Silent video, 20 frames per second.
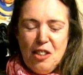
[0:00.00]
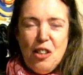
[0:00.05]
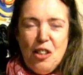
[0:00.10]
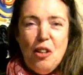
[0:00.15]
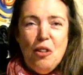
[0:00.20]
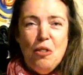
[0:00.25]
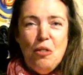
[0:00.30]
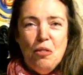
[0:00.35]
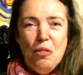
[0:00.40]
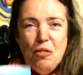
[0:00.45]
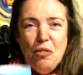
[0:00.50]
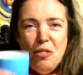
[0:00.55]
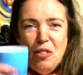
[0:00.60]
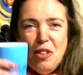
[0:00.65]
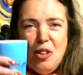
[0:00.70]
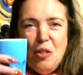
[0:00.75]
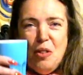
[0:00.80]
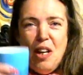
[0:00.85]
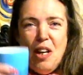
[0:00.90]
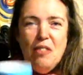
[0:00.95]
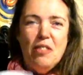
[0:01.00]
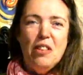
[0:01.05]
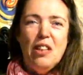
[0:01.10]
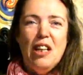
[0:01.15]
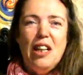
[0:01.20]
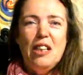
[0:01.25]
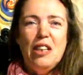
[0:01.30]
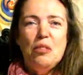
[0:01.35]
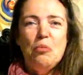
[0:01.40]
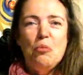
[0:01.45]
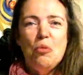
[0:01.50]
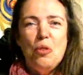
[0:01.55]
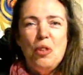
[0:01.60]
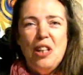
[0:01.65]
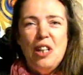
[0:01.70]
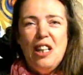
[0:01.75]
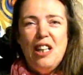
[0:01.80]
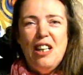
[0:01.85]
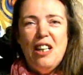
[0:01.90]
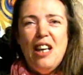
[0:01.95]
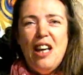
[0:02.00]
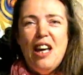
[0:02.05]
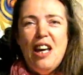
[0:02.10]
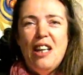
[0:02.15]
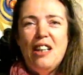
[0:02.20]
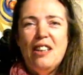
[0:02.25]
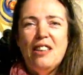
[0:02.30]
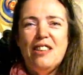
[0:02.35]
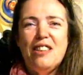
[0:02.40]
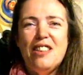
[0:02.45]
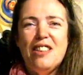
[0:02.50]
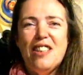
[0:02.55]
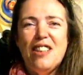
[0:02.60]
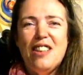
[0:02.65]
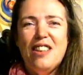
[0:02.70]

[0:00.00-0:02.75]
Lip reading: So you have a nice morning and